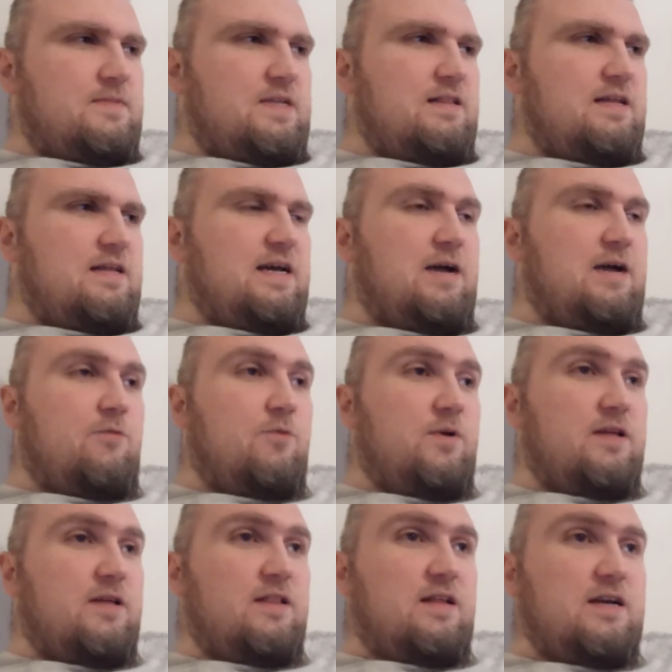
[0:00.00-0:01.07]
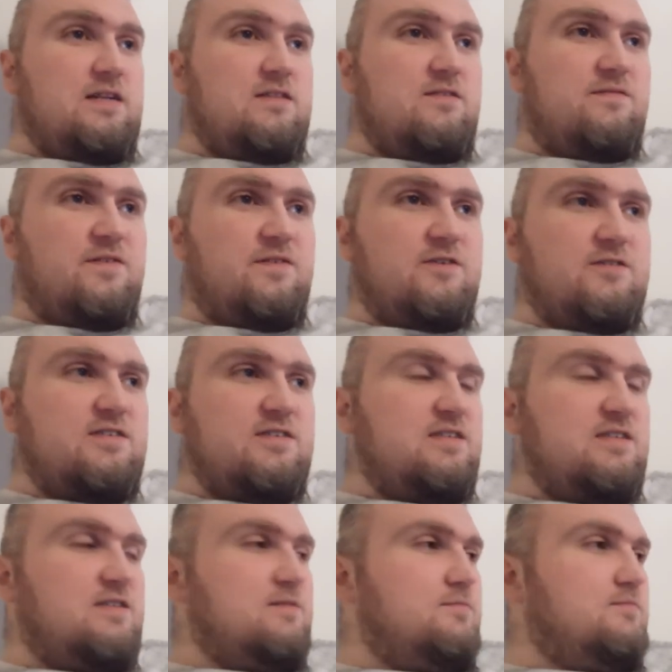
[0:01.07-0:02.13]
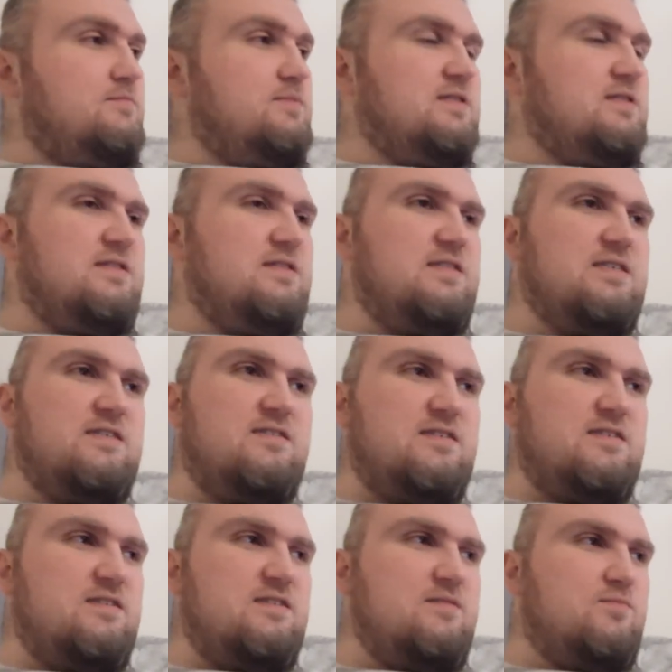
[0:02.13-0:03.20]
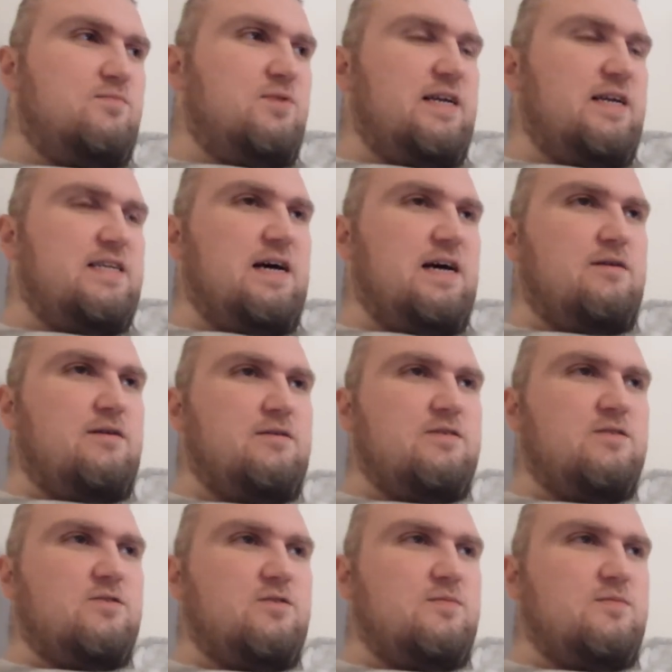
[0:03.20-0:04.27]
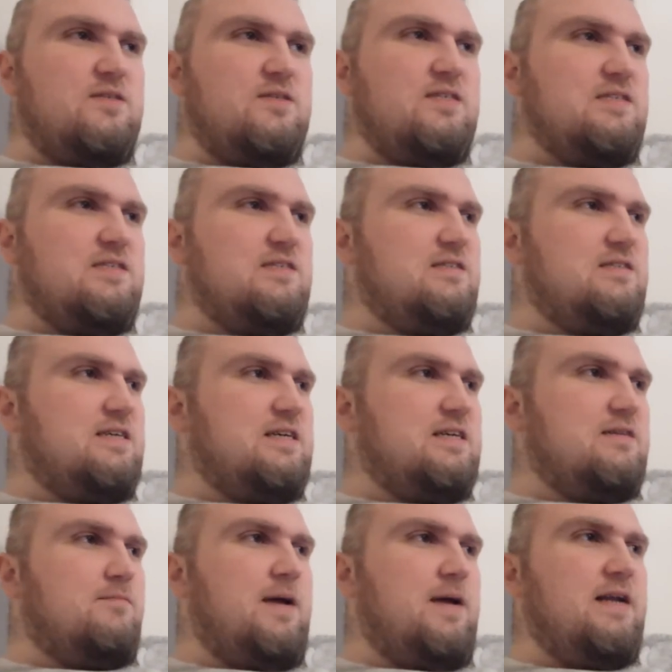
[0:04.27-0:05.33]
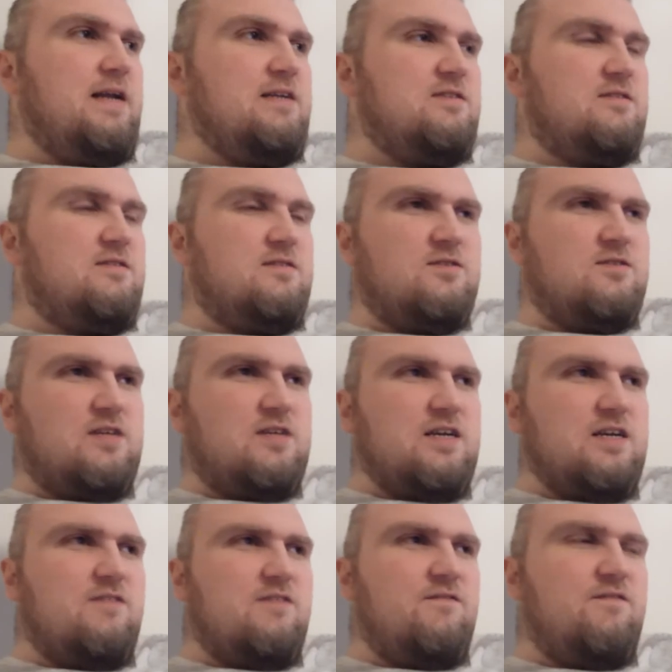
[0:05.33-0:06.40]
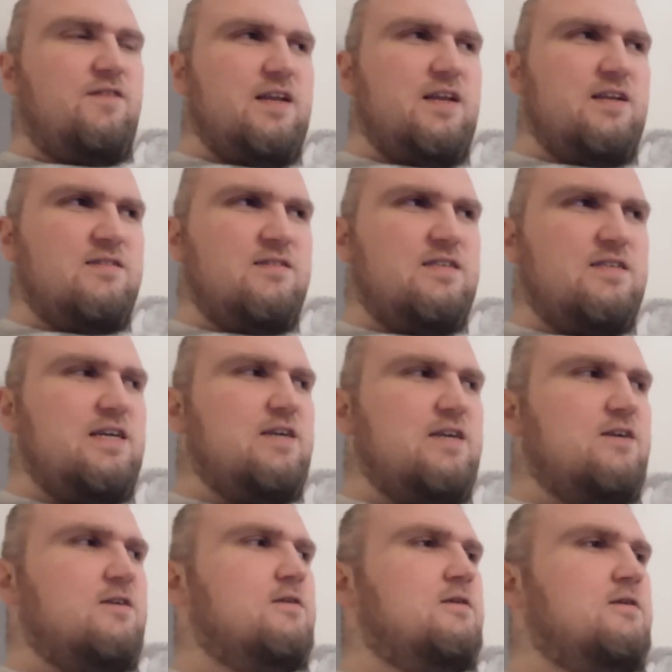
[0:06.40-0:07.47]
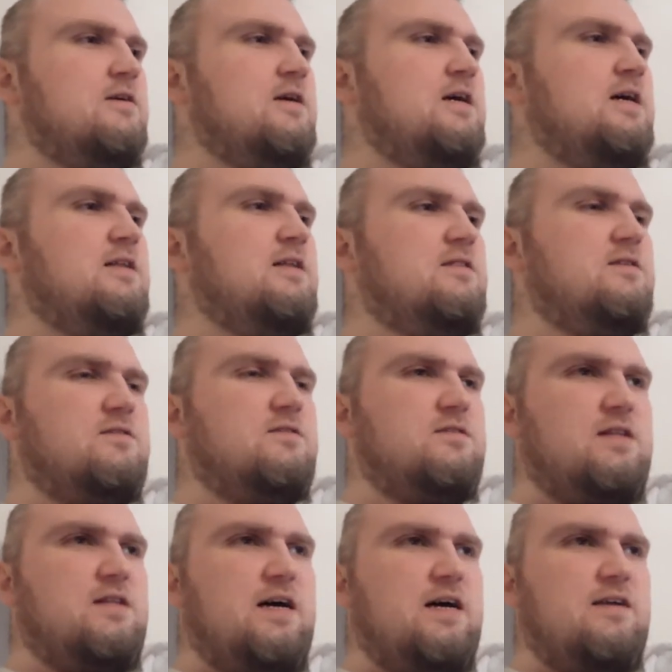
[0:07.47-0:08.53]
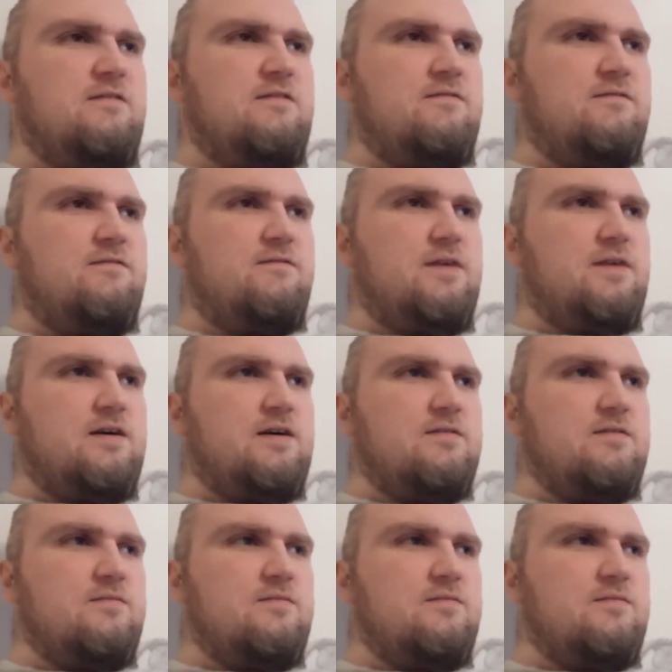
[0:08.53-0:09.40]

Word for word: like I really liked the first season, but this season breakdown is ultimately just like, man, it's there's a lot of convenience here. There's a lot of uh,